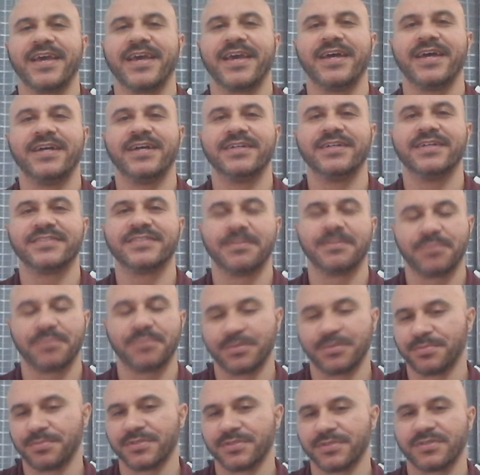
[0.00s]
and the
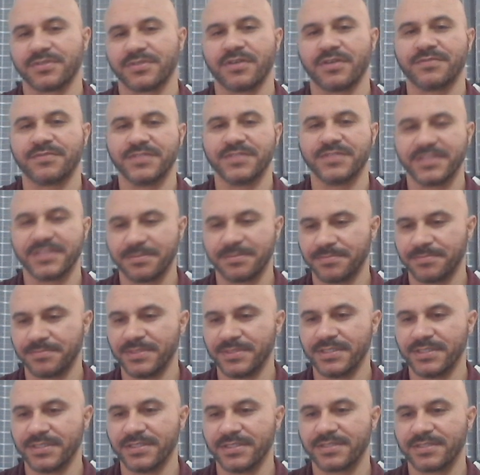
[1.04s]
purpose of
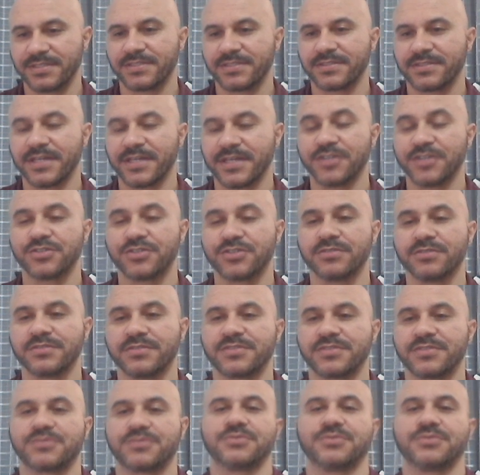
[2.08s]
this session
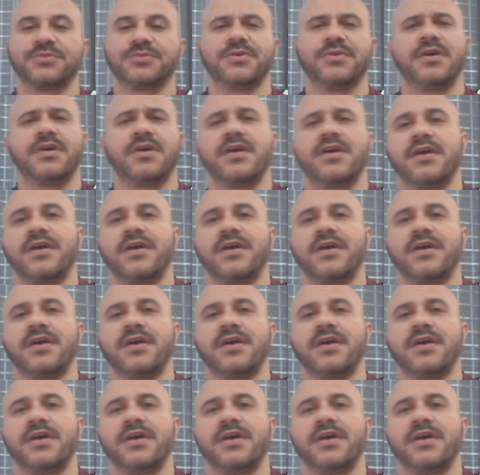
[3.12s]
is to